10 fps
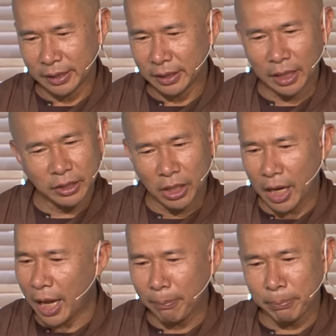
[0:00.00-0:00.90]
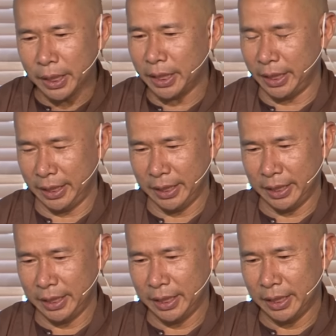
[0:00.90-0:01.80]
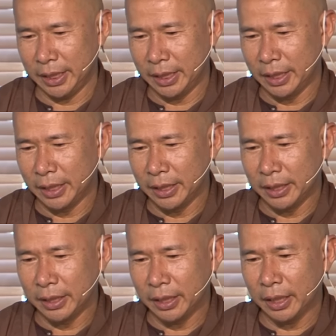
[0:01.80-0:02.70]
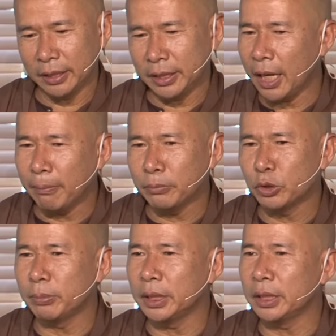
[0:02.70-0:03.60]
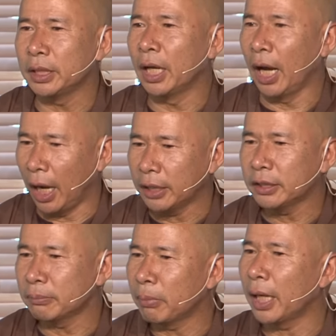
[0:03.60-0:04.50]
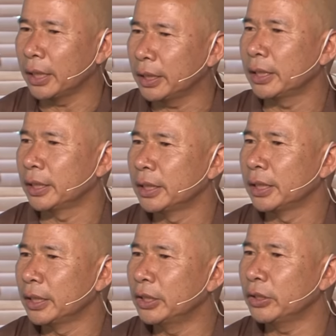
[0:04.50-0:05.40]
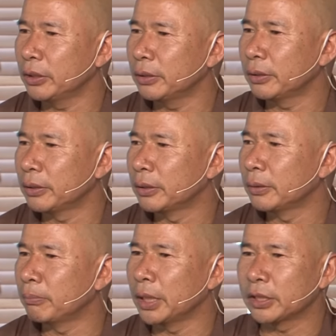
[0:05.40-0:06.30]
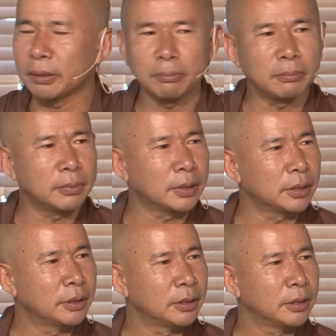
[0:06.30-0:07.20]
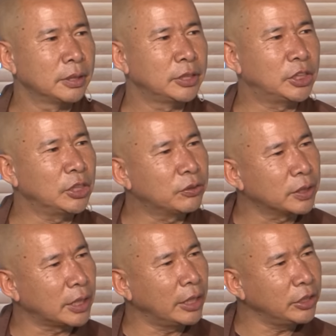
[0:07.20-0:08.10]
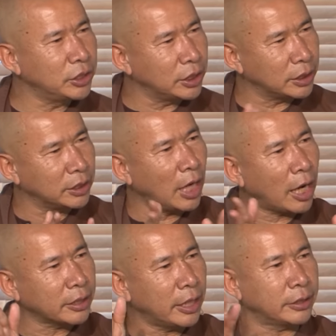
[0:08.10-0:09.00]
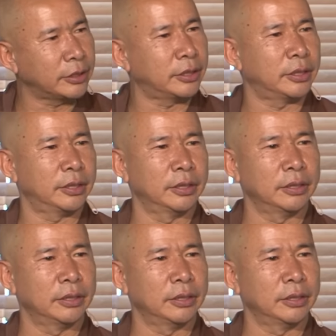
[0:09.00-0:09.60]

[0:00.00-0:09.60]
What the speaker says: They're not happy. They attempt to be hunted by, you know, by some secret energy, darkness.